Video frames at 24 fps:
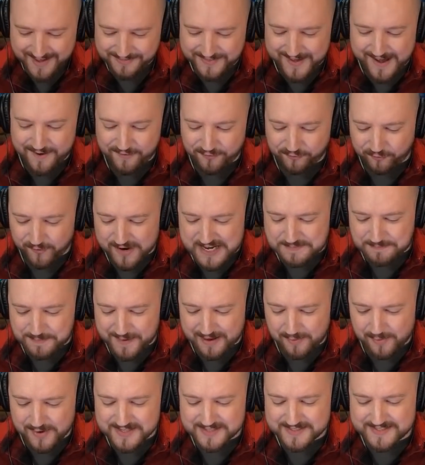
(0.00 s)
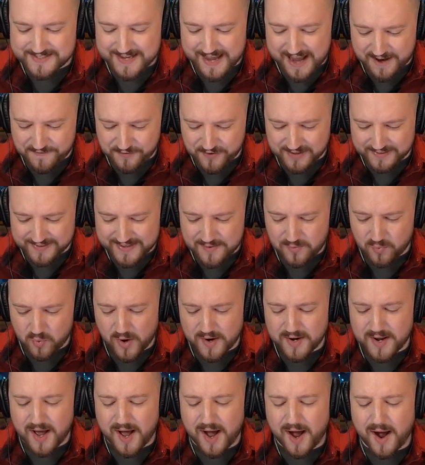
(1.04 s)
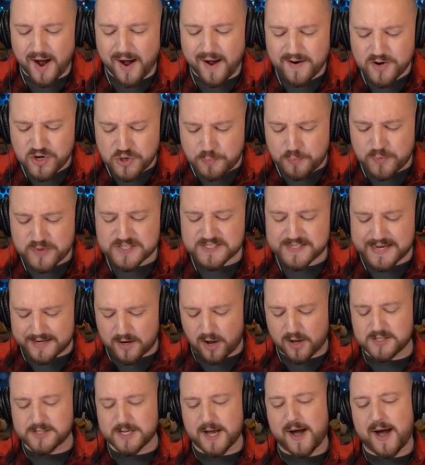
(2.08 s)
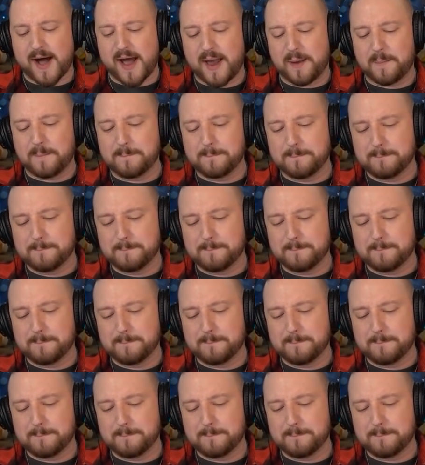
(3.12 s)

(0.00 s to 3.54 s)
That free spell was definitely one hundred percent on time.